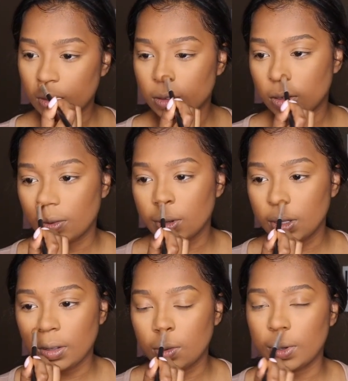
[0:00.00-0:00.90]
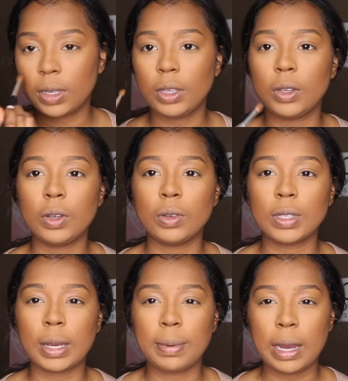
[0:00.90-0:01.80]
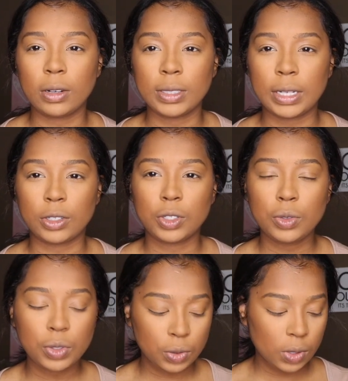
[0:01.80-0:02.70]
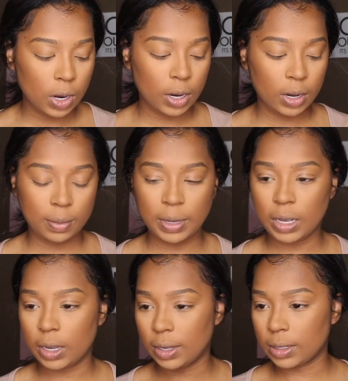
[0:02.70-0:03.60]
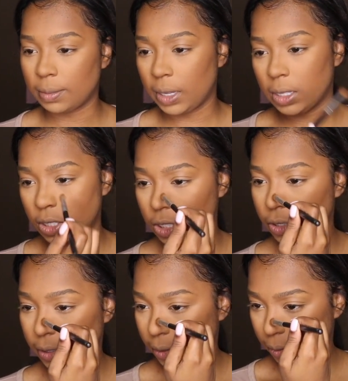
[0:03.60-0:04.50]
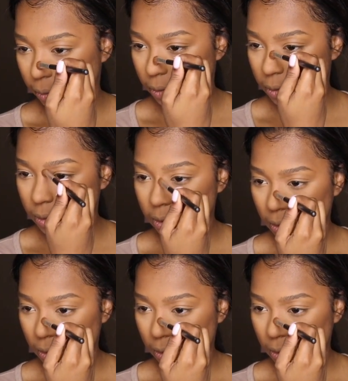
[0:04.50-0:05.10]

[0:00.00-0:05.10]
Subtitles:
So you really don't want to use like powders that are too dark because I mean it's your nose.